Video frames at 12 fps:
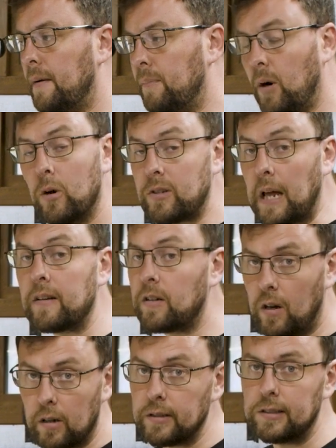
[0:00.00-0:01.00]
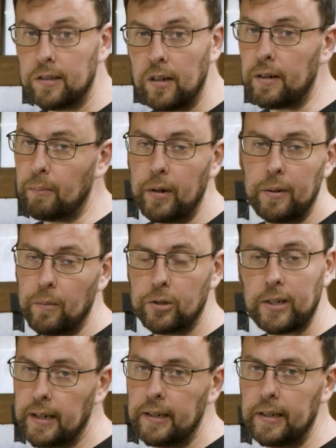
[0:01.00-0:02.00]
pros and cons, like pretty
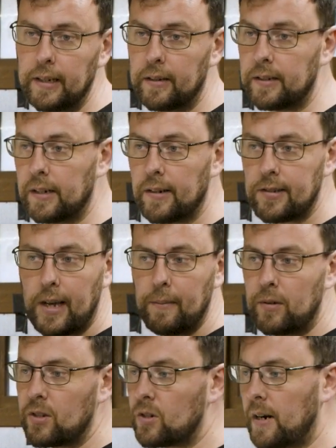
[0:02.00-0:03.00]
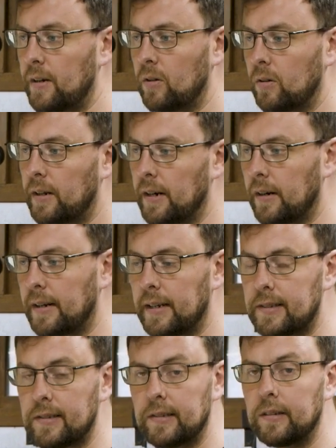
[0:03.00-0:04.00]
much anything out there. The same with the straight cut gear
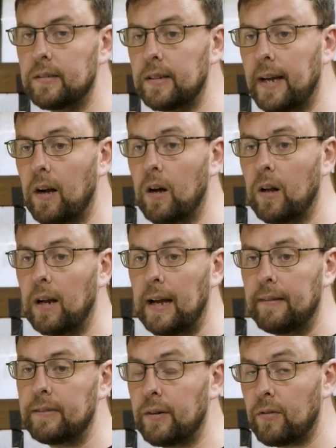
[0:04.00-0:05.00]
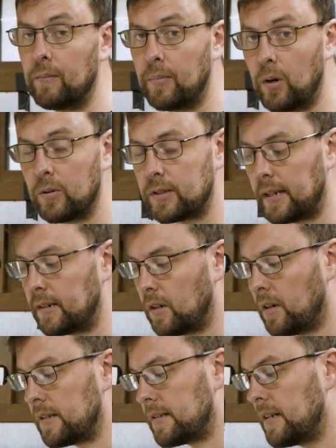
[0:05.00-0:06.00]
kits. They all have different pros
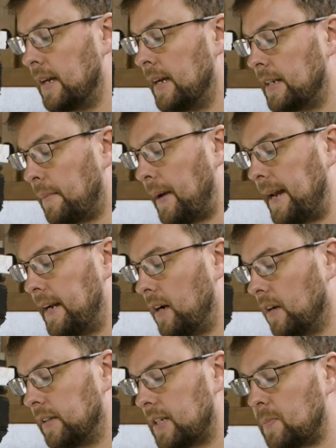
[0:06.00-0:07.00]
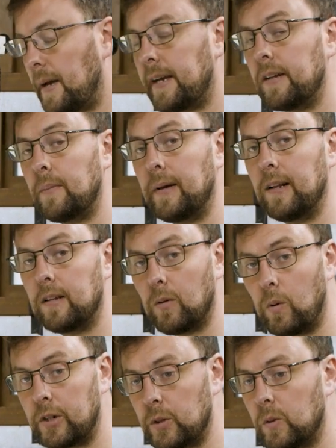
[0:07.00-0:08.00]
and cons. Depending on the spec of the build
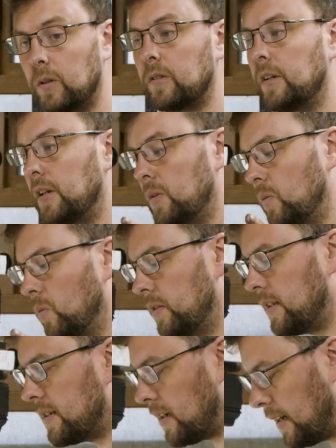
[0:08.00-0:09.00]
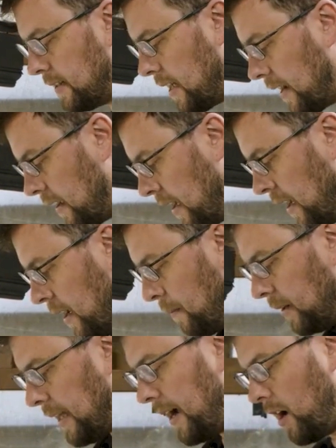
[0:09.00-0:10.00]
and what you're going to do would decide that.
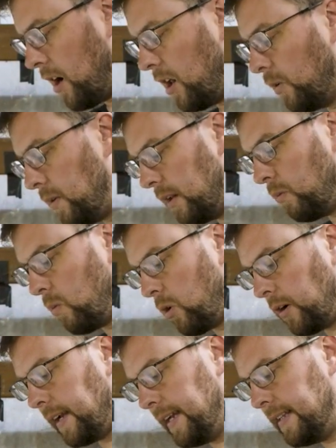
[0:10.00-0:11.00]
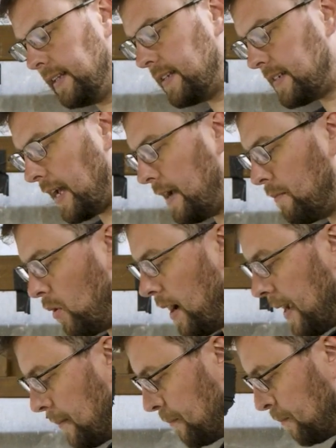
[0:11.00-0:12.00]
But they all will work in the same
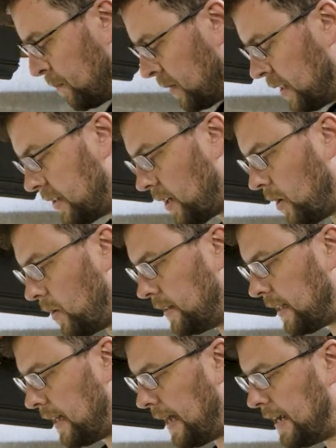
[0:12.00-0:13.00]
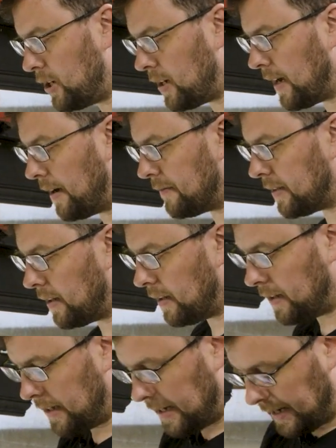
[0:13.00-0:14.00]
way. So the lay shaft
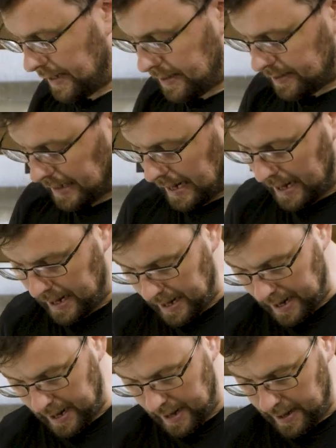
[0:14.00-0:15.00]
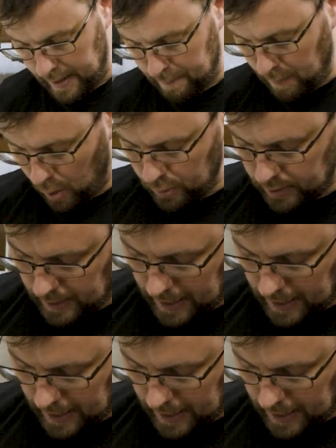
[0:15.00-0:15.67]
is, in most